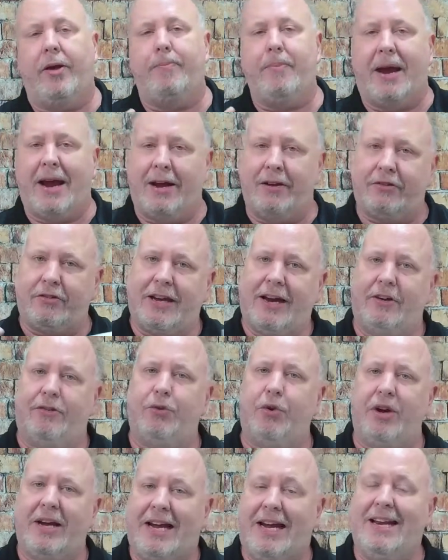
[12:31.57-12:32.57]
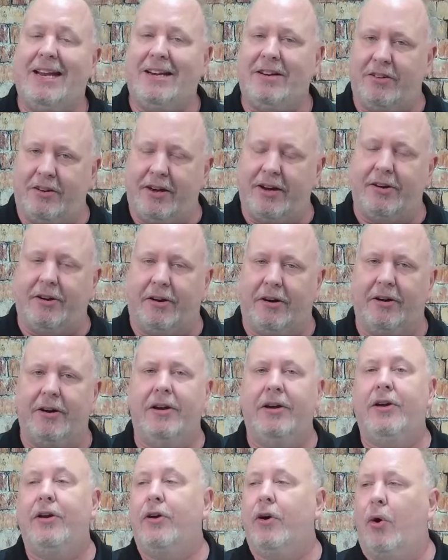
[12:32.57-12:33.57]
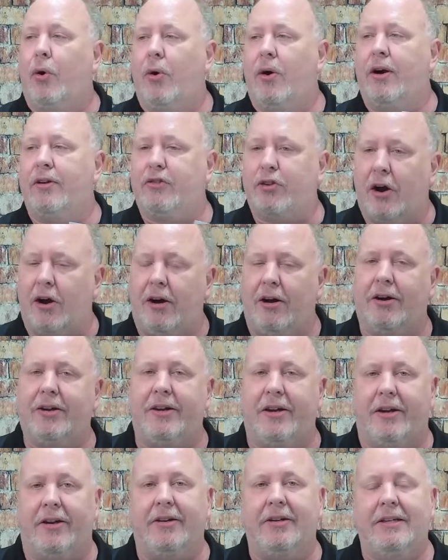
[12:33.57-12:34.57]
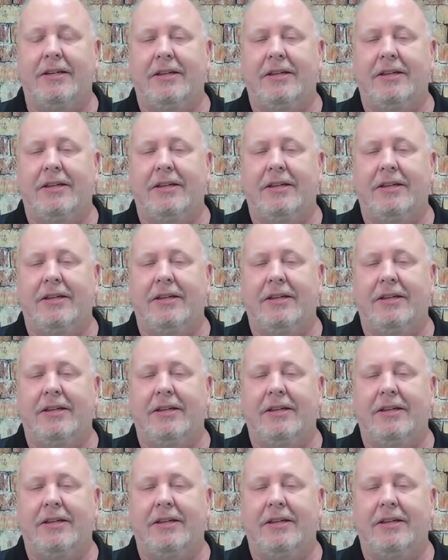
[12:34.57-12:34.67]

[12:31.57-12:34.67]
mask as we're eating dinner or talking.